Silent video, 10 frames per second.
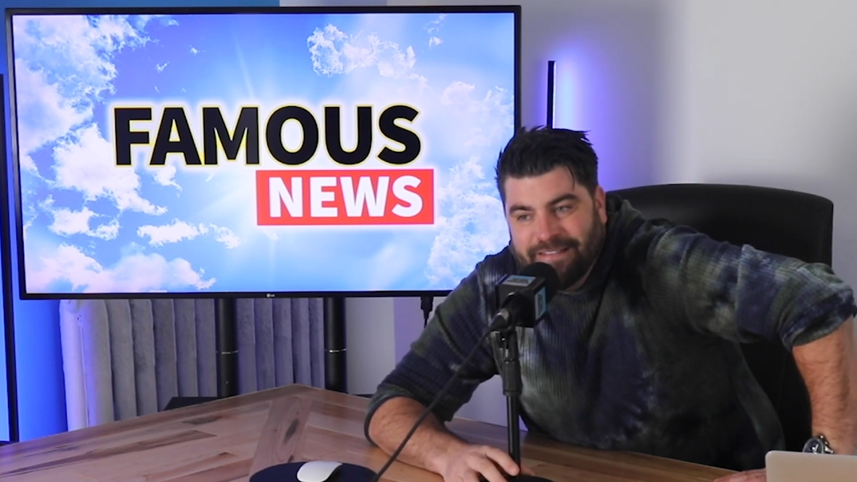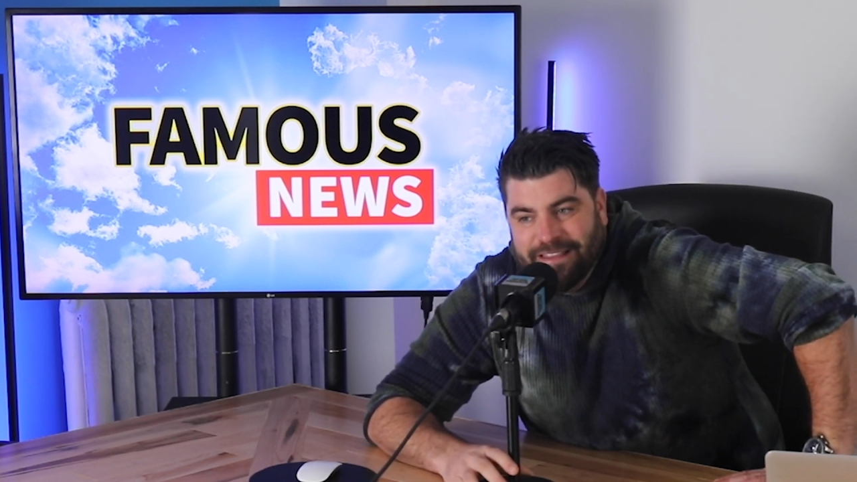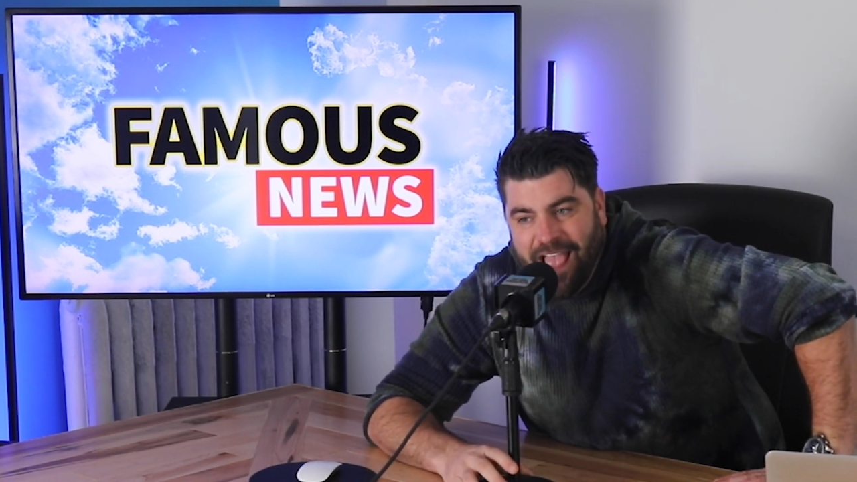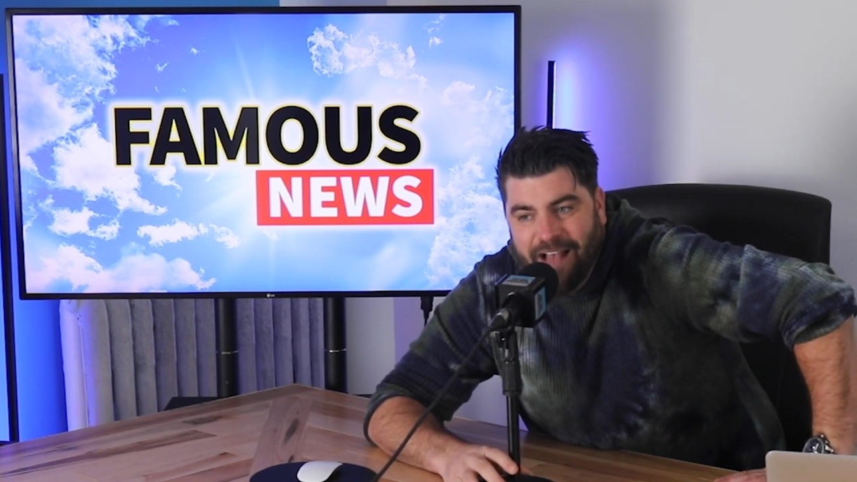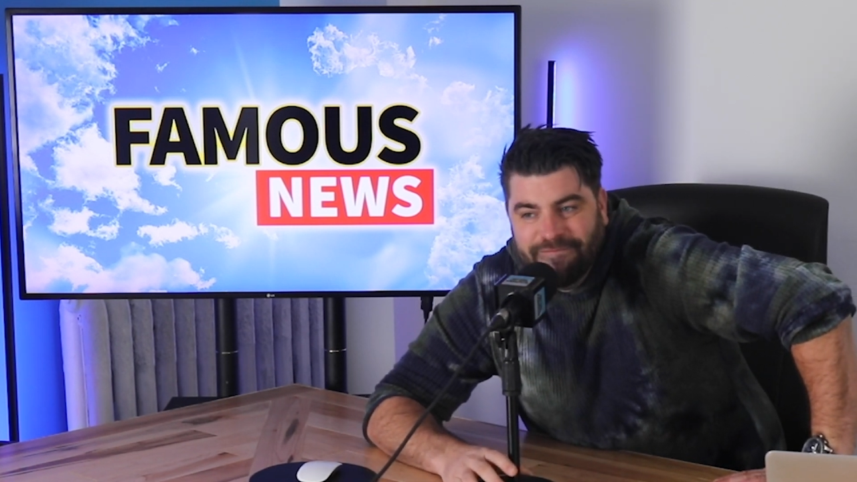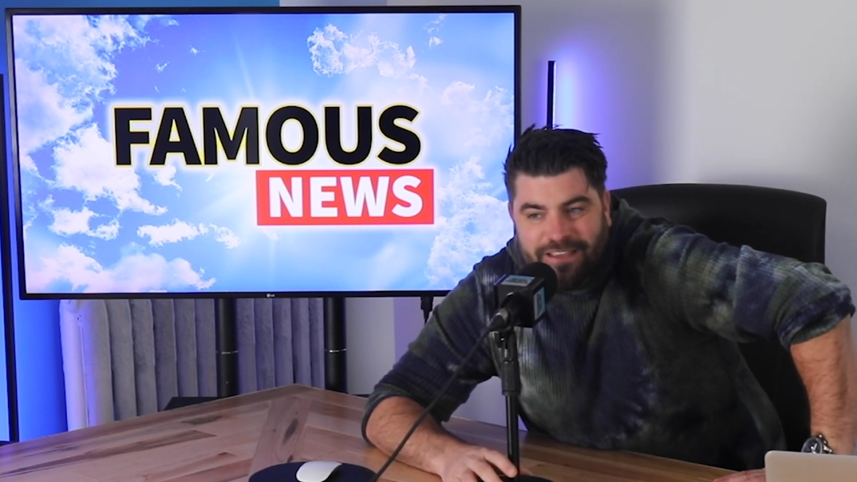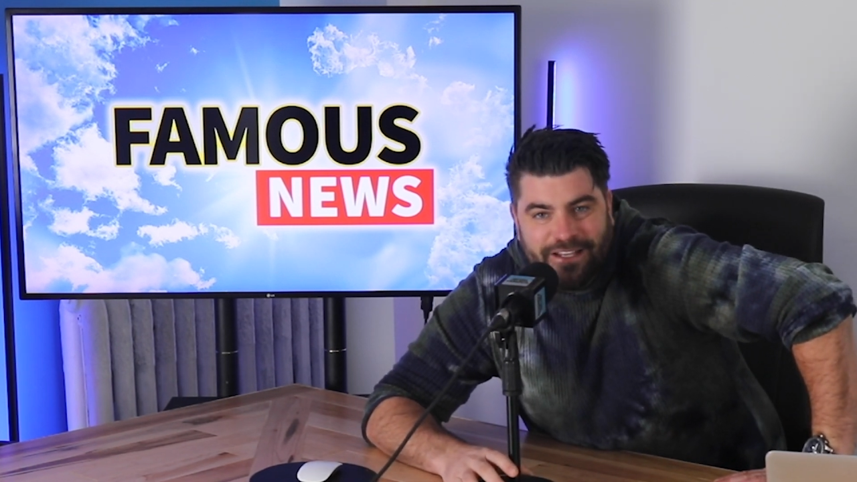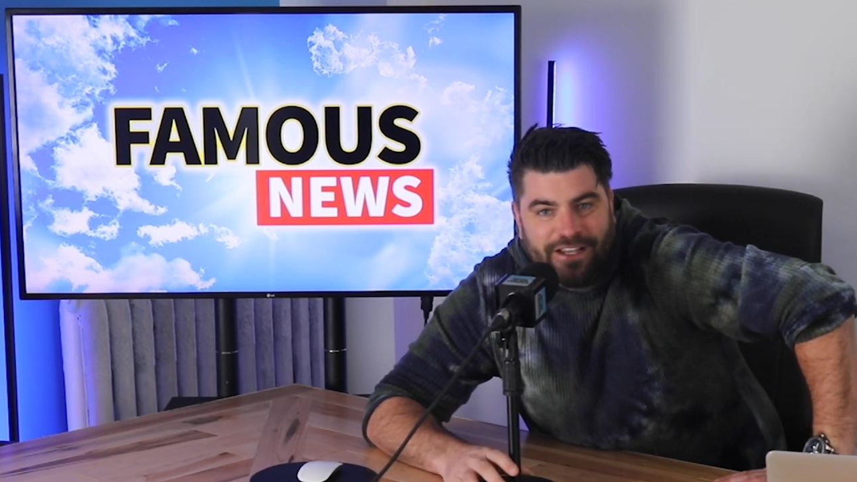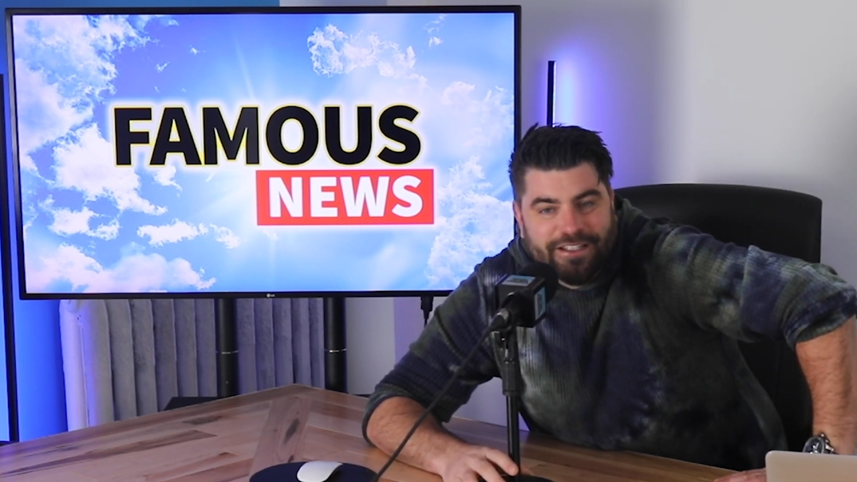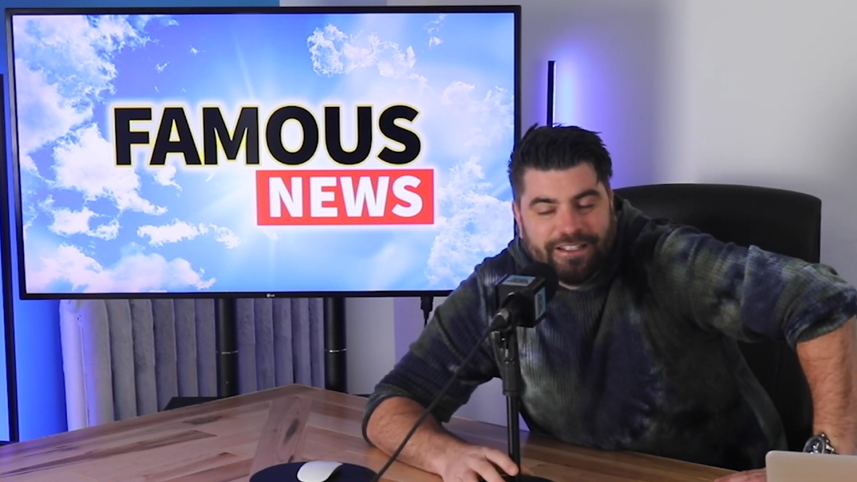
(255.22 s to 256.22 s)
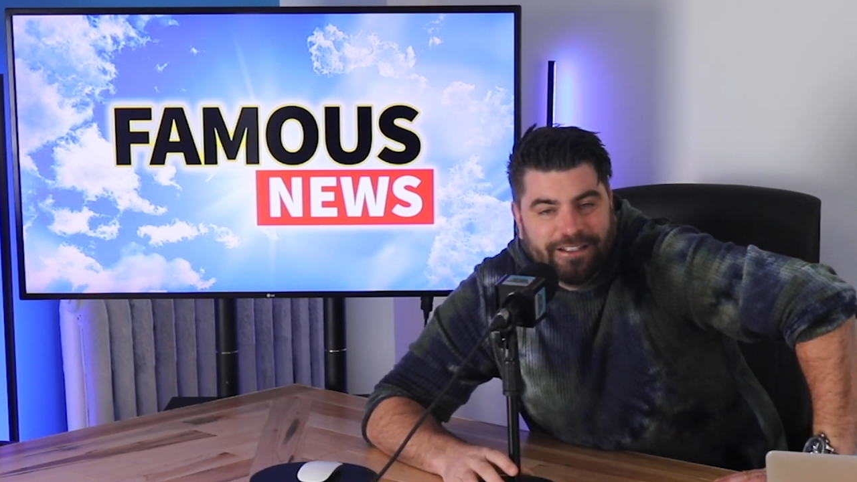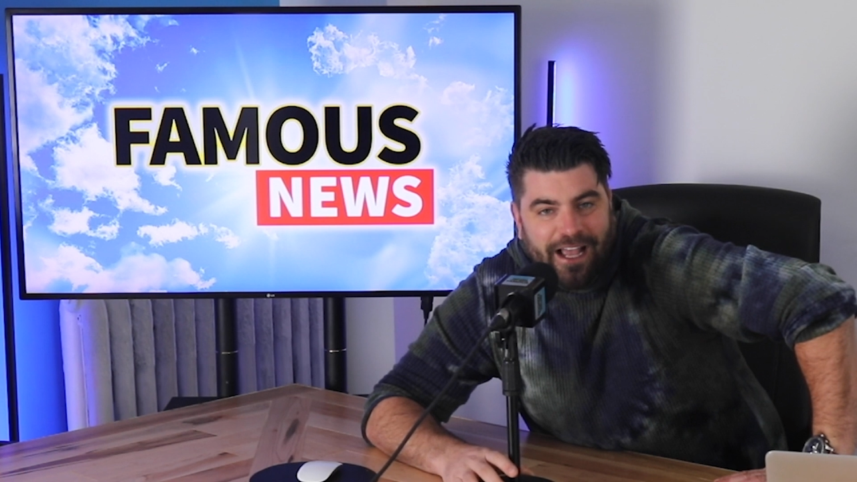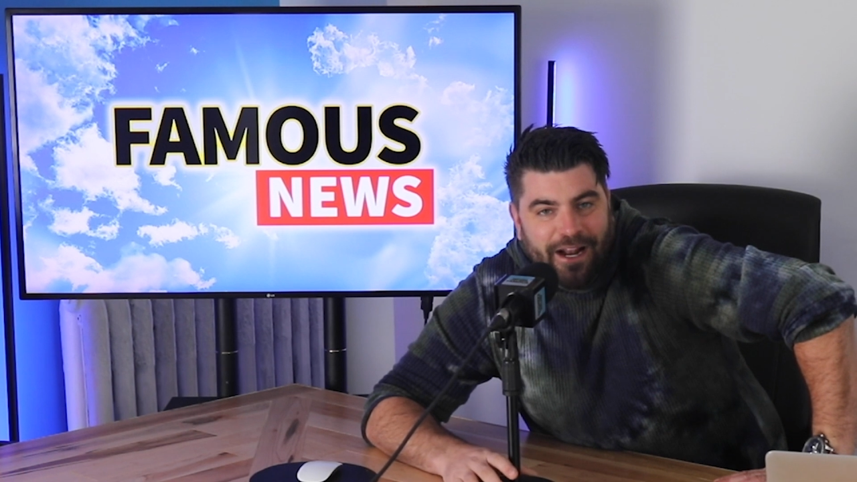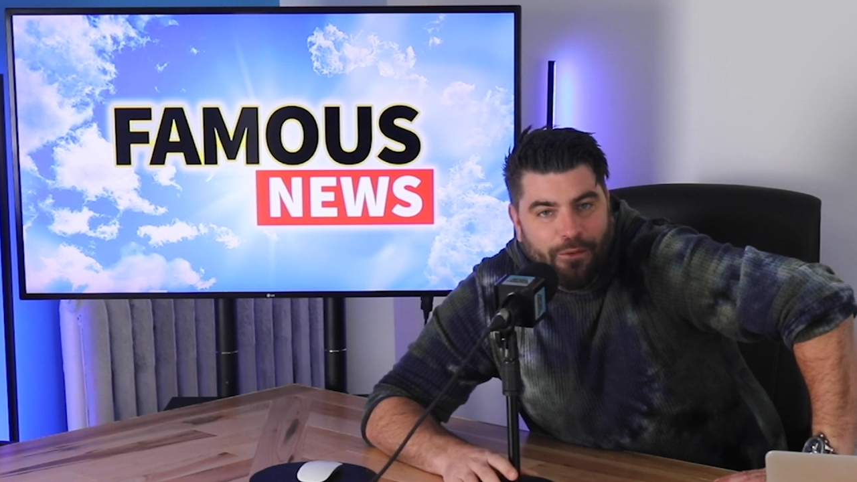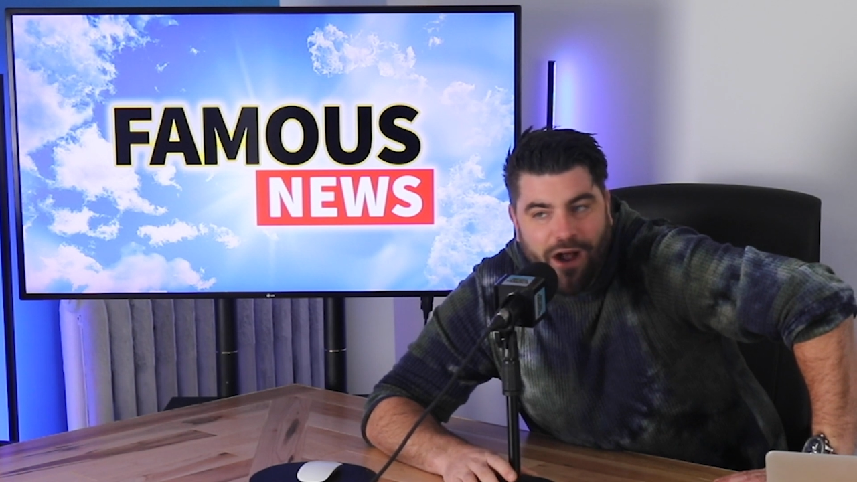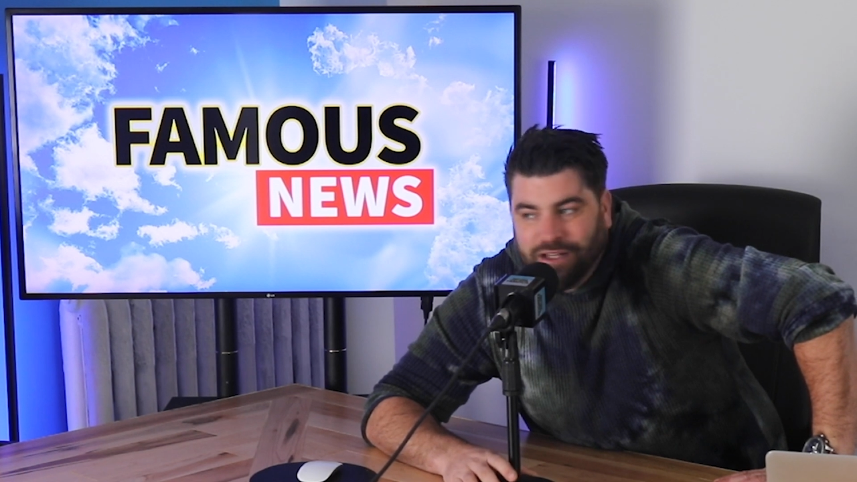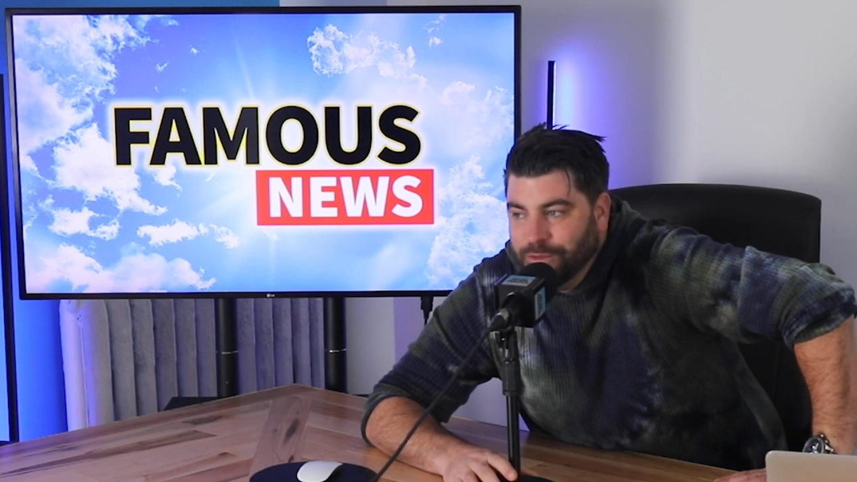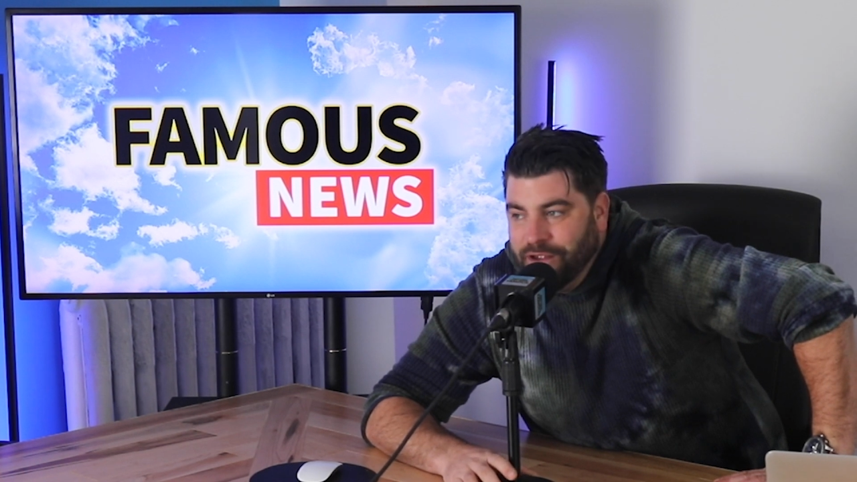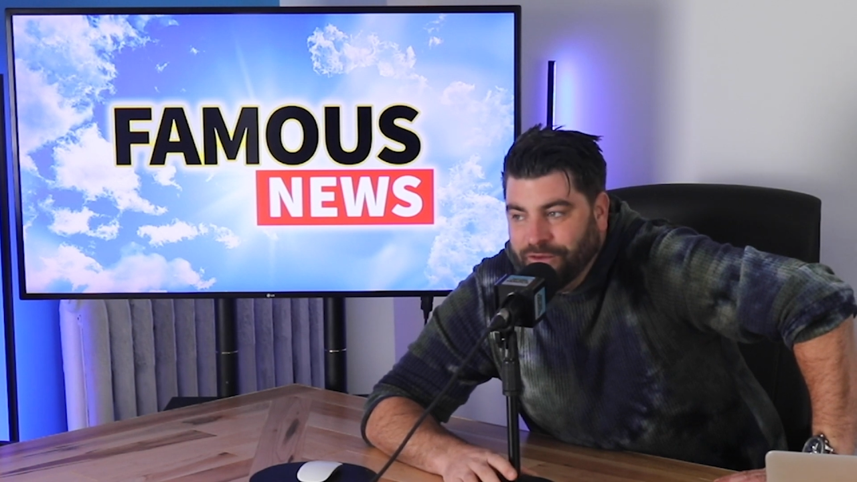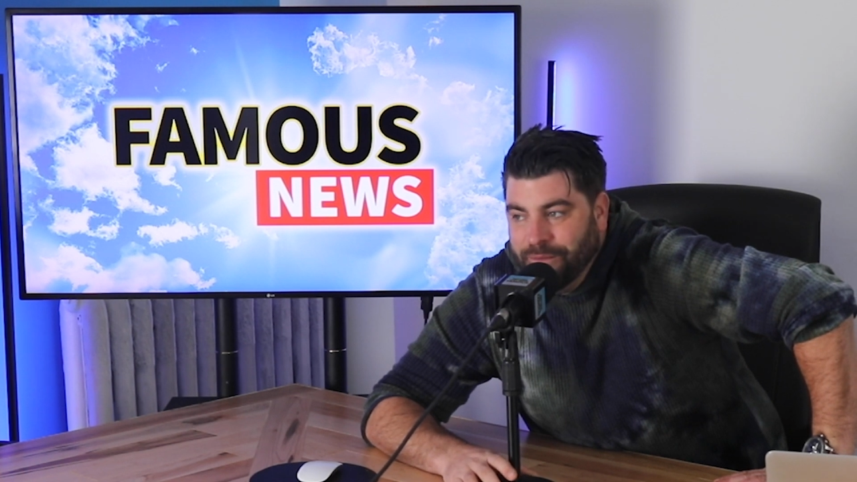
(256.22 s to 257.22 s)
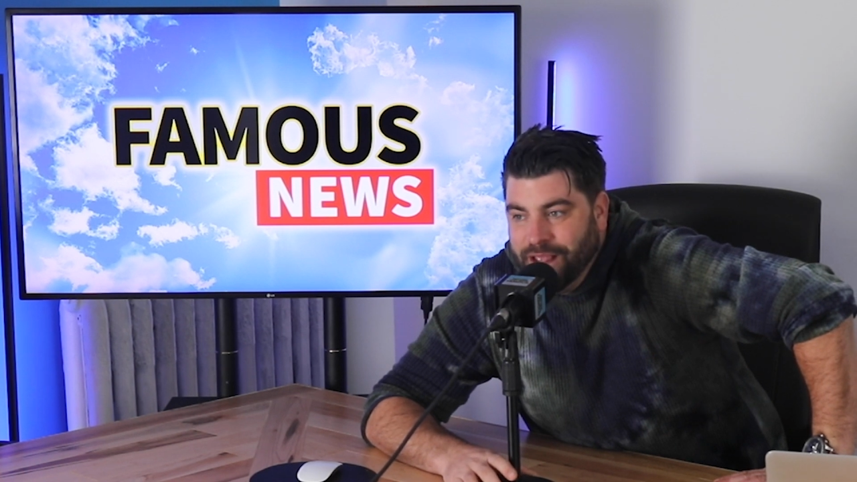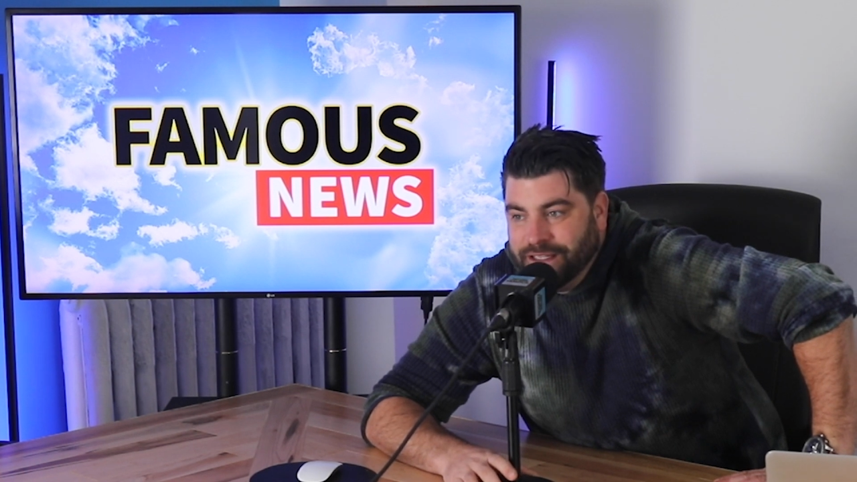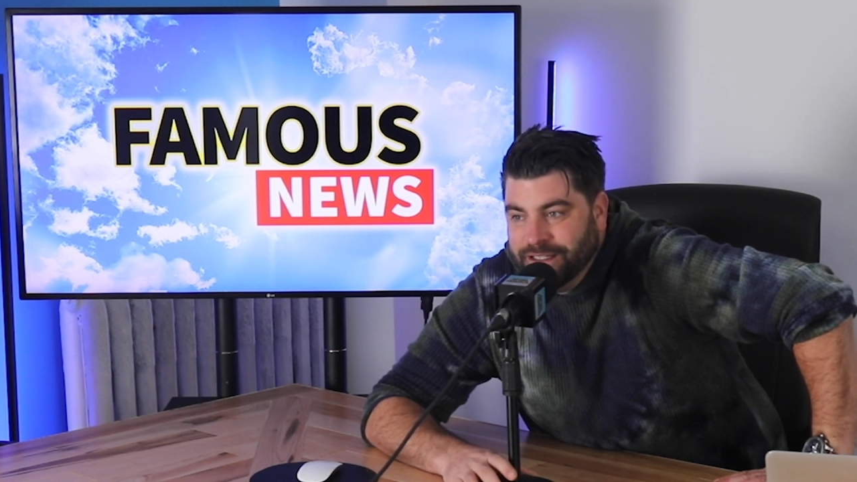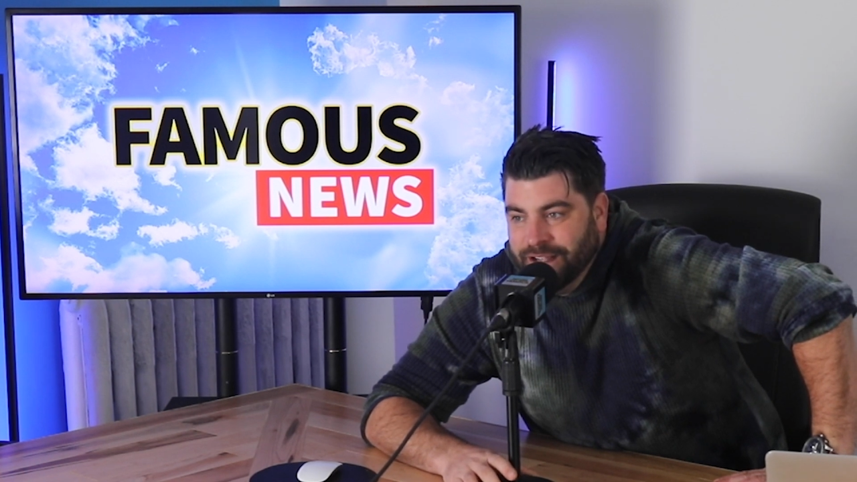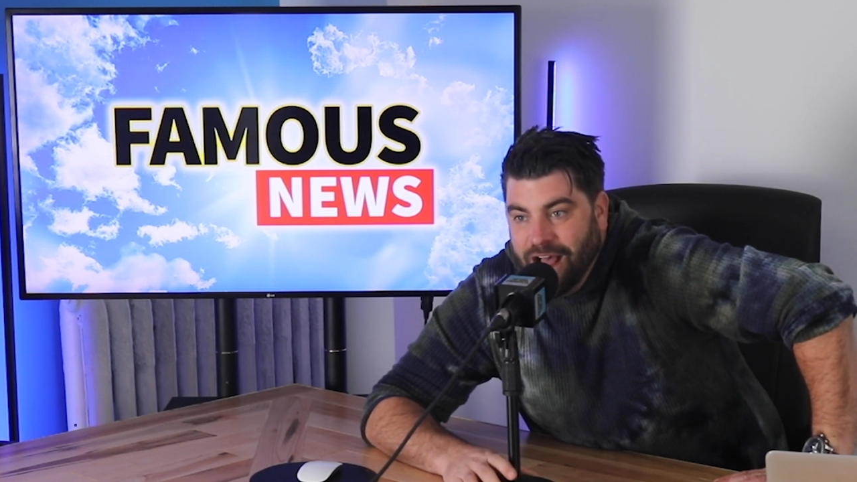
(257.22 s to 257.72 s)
yeah, he just kind of walked away from this